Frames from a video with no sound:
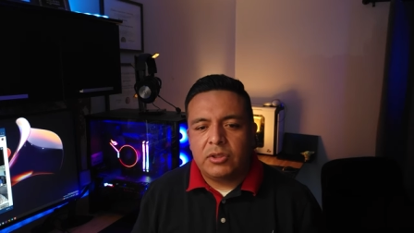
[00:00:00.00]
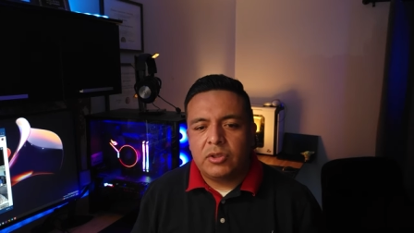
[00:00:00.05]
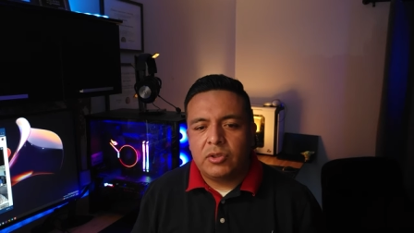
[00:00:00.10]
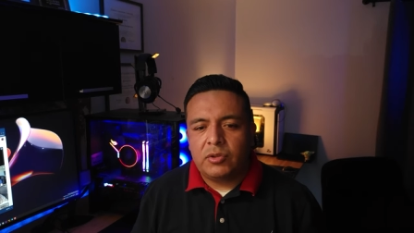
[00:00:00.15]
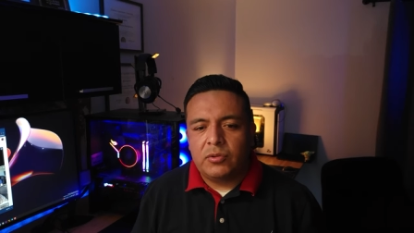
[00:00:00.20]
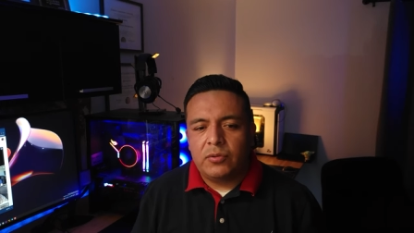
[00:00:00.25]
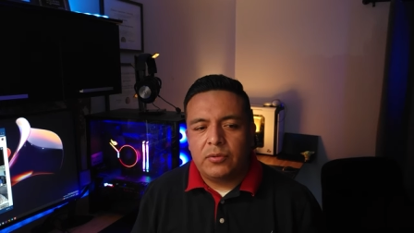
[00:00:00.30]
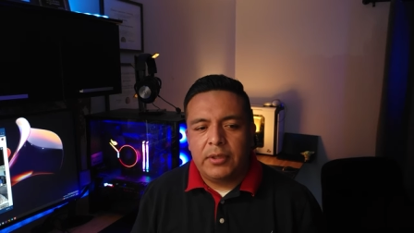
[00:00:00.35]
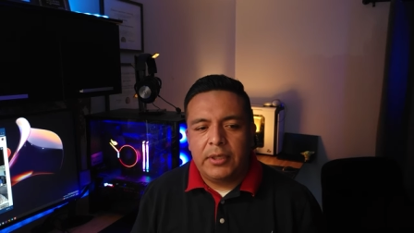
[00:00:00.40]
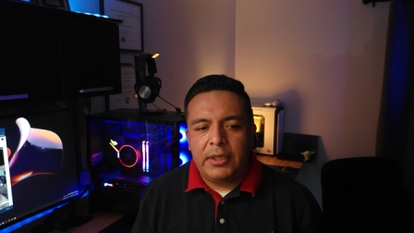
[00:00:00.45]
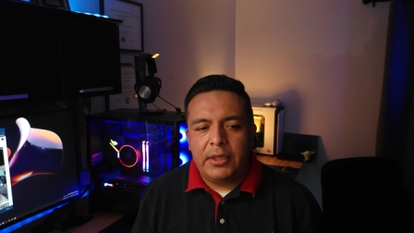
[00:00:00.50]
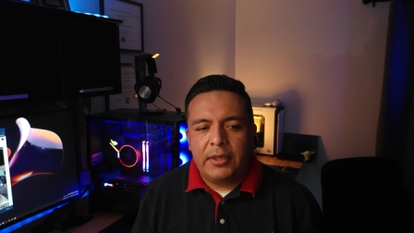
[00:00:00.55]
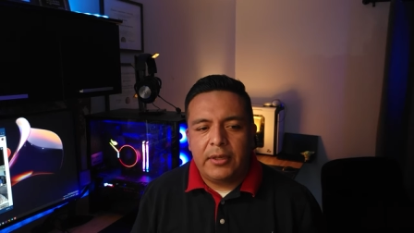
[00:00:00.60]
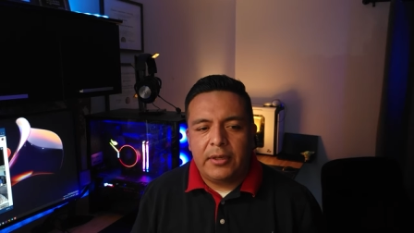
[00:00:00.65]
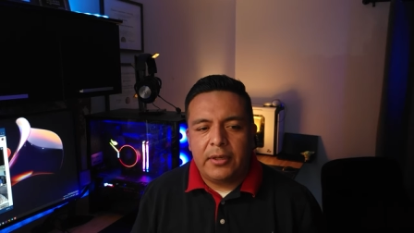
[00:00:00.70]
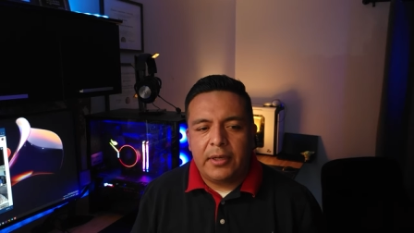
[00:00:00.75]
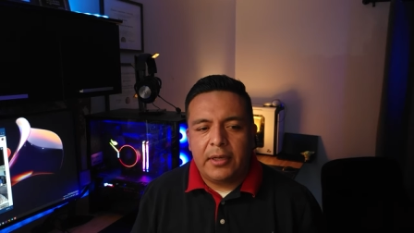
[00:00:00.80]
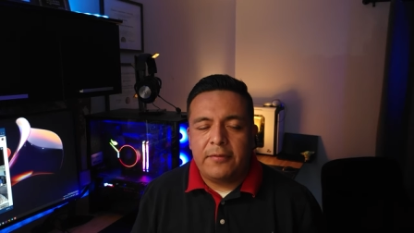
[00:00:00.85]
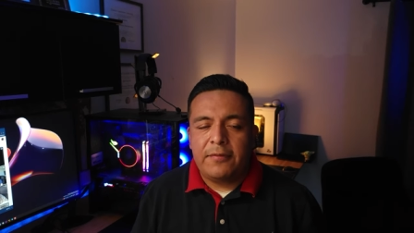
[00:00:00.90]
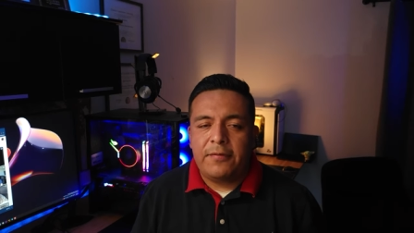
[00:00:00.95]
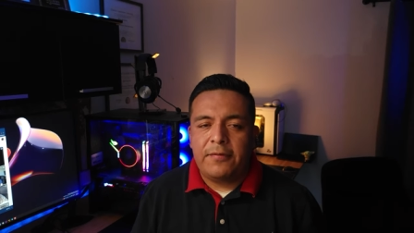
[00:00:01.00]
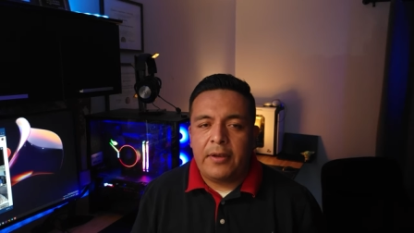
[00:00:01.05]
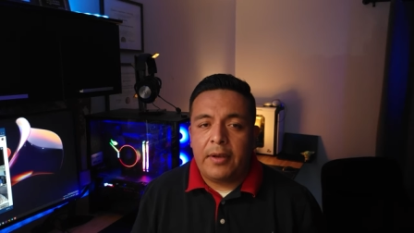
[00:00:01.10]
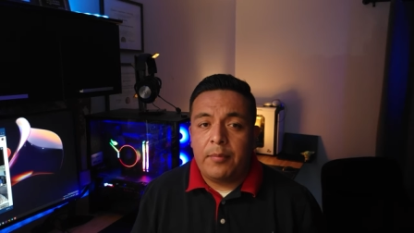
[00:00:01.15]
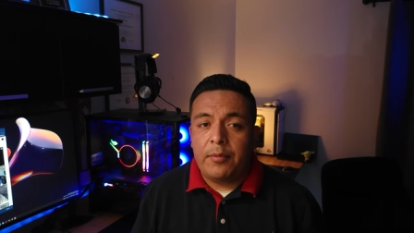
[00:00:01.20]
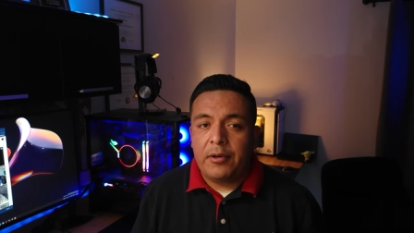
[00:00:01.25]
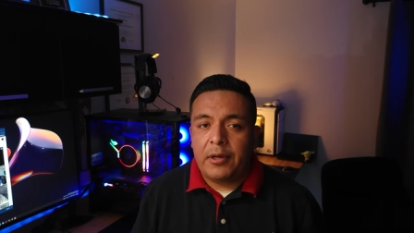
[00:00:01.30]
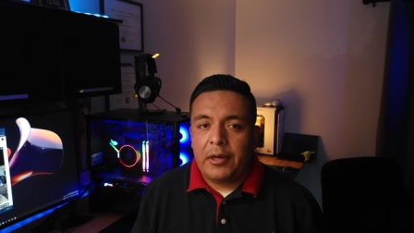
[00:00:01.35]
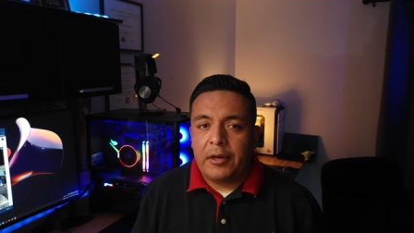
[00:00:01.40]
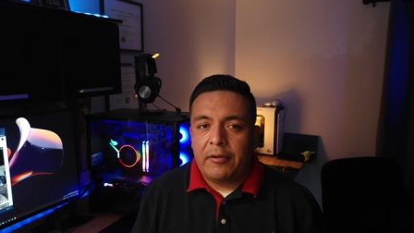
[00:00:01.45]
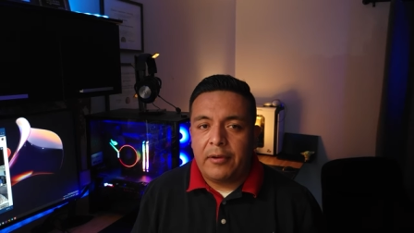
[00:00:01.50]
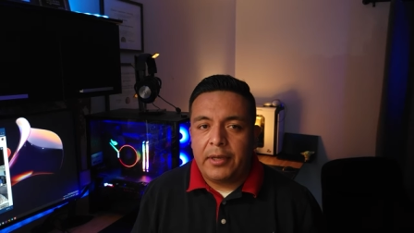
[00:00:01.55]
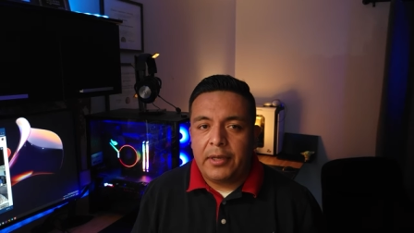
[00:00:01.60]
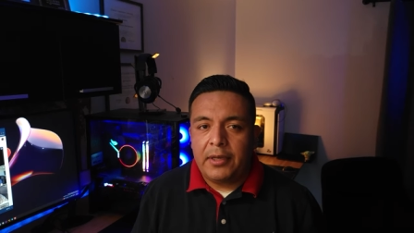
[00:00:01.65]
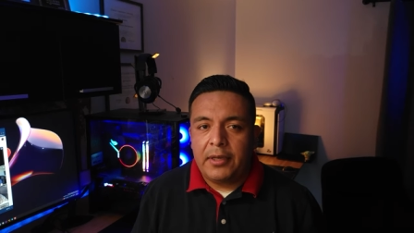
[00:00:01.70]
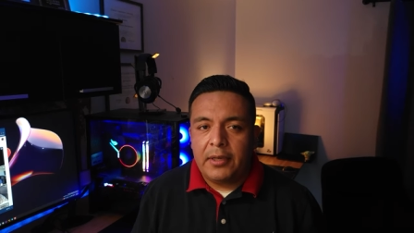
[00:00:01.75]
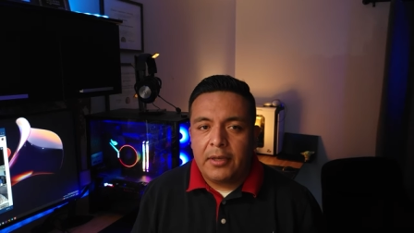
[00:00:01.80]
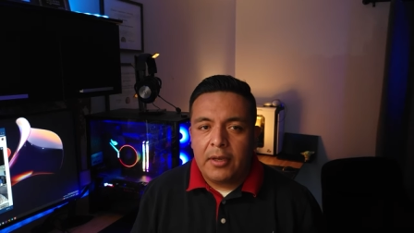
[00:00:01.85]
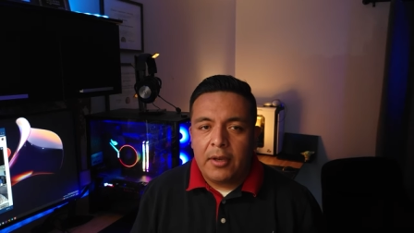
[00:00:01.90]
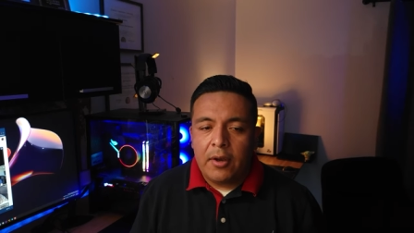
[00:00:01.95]
school year in
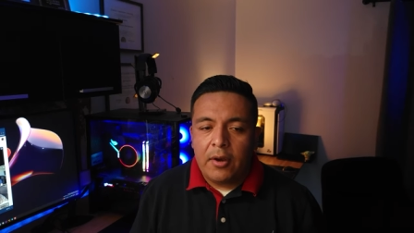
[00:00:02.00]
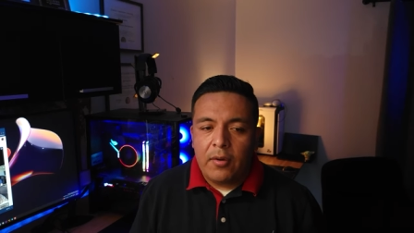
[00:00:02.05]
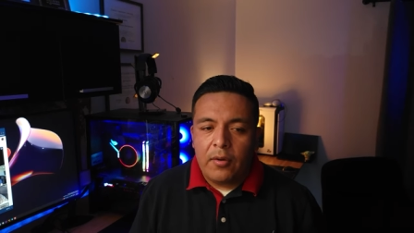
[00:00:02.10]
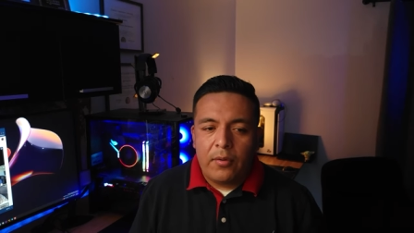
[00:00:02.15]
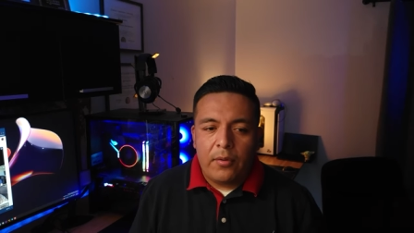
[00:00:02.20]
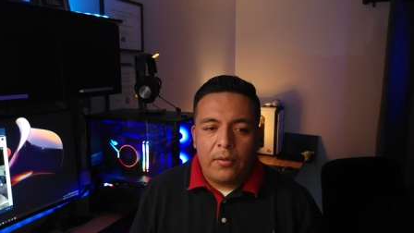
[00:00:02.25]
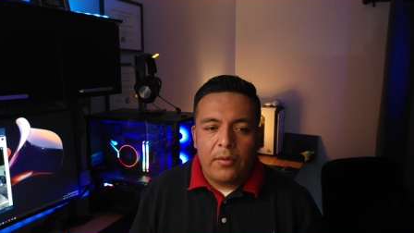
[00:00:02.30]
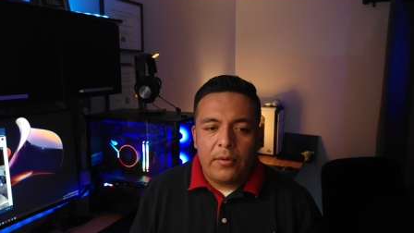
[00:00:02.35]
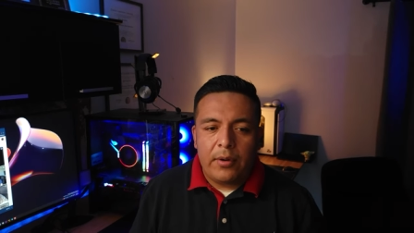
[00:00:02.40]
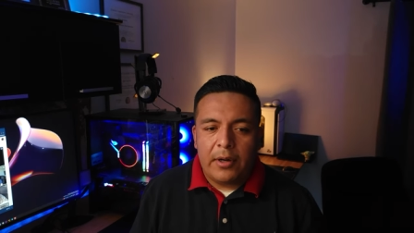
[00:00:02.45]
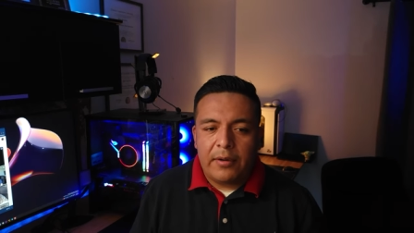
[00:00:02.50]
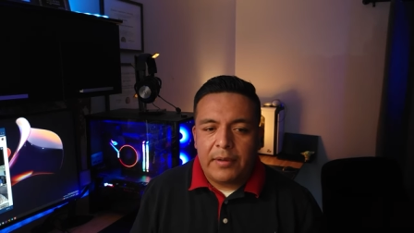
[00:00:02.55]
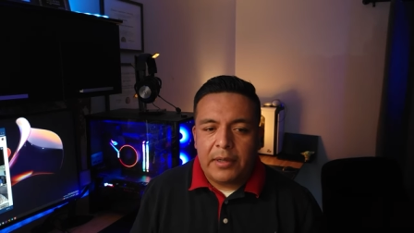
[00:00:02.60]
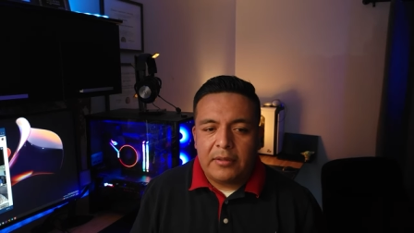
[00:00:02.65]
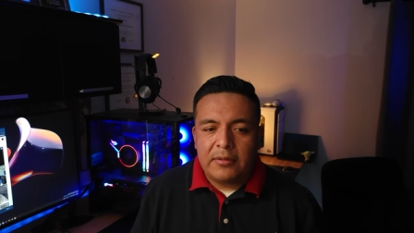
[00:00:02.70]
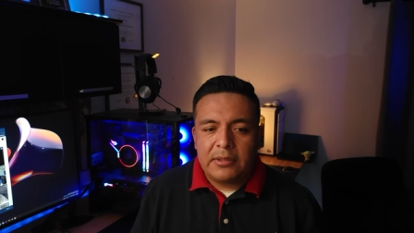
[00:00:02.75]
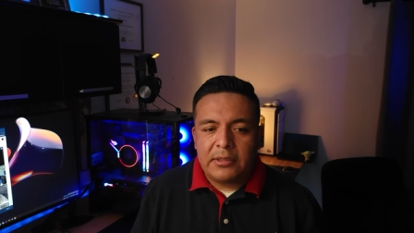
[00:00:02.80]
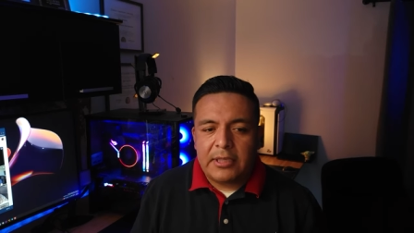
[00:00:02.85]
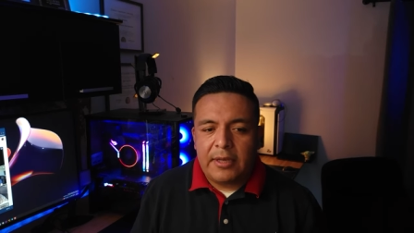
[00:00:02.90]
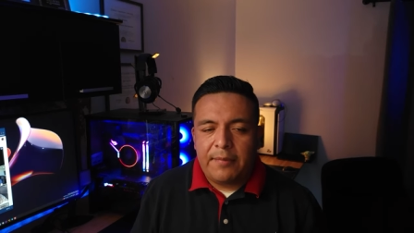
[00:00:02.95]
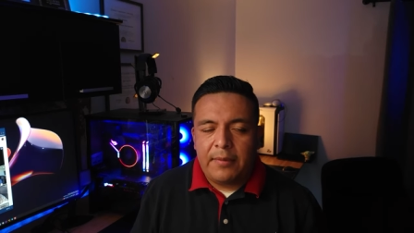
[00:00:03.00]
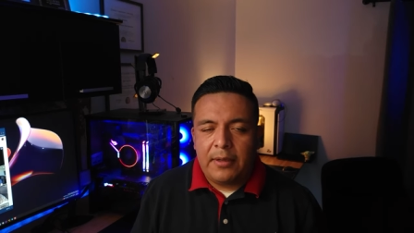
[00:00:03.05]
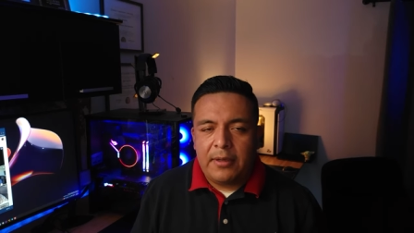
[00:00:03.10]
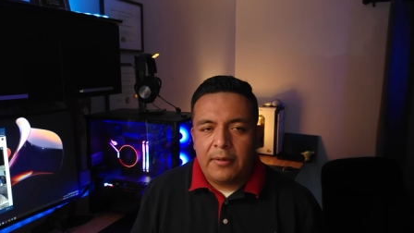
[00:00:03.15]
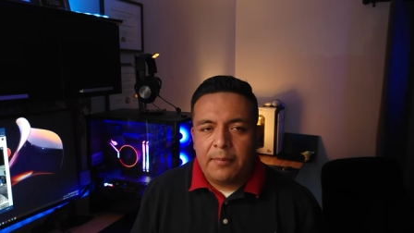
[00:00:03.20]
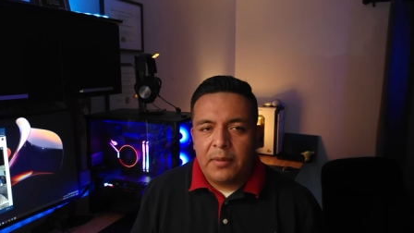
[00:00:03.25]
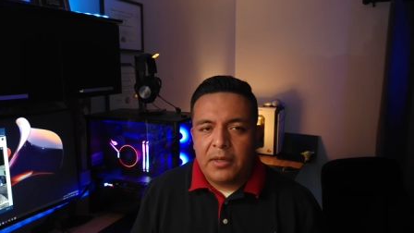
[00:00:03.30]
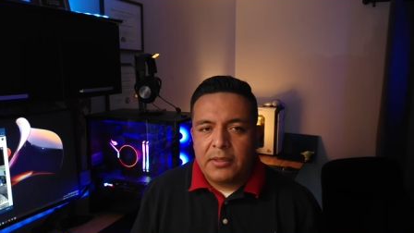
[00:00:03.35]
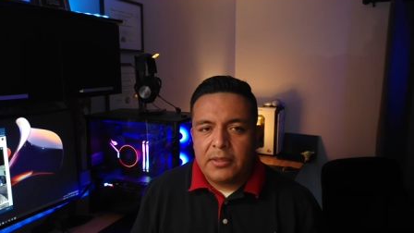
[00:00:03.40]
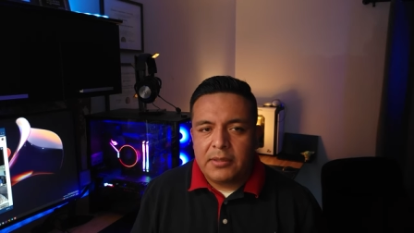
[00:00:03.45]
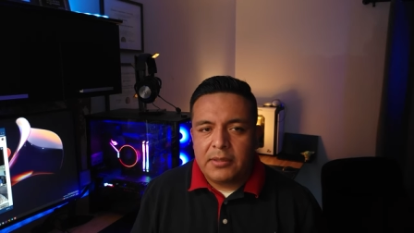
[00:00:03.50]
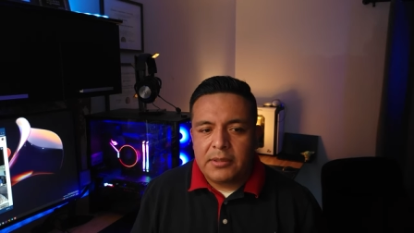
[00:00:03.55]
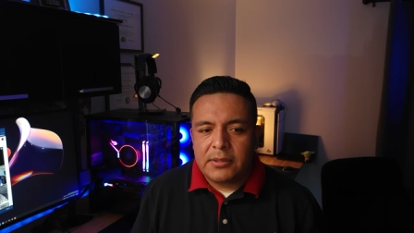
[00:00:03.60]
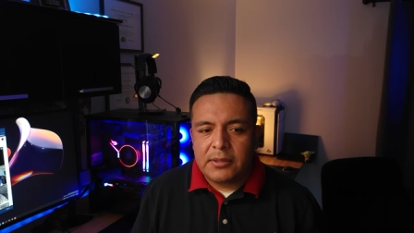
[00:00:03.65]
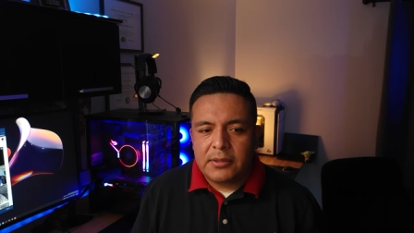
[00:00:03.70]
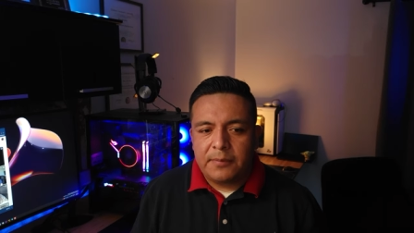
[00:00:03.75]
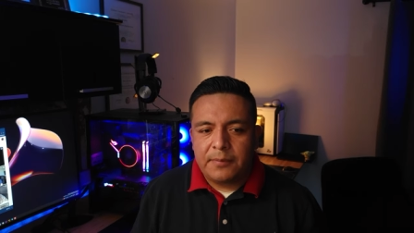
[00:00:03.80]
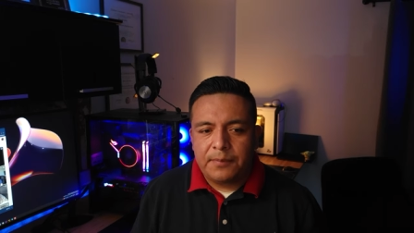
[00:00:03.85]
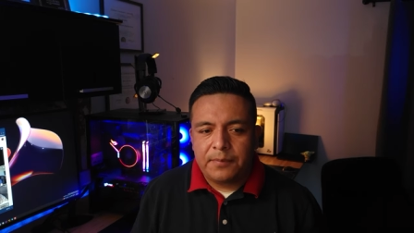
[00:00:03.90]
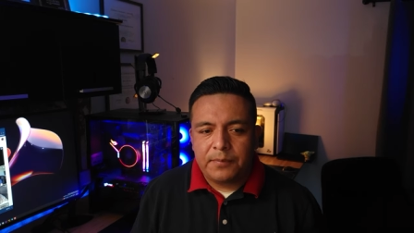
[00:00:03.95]
February, or around 7
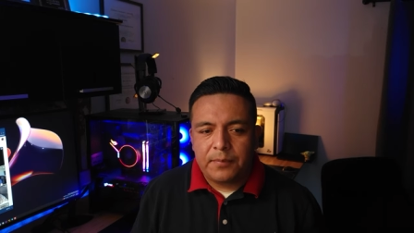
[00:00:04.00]
months.